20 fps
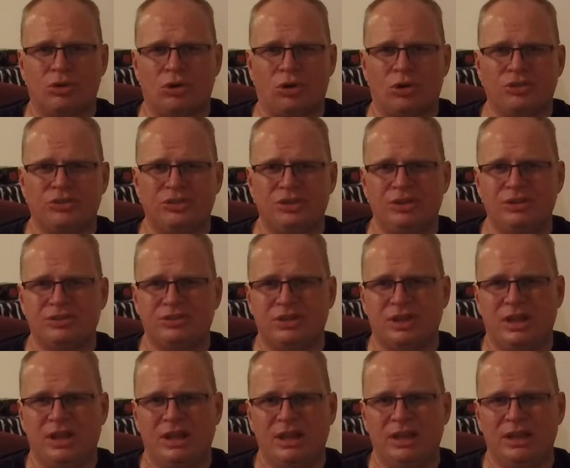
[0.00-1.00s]
curses
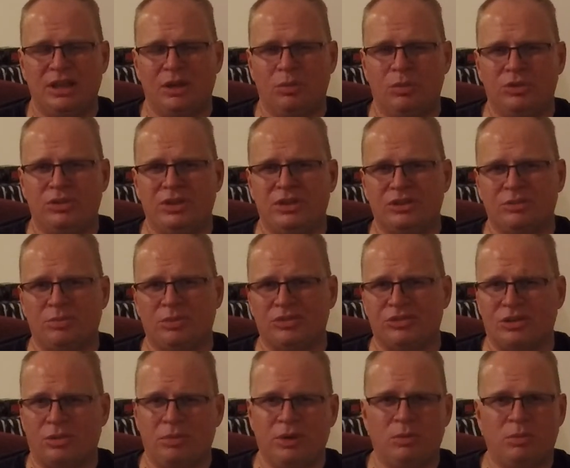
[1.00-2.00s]
in with this, but
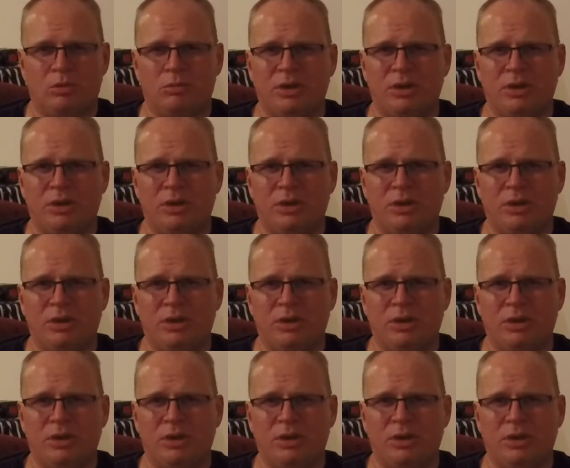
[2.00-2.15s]
some people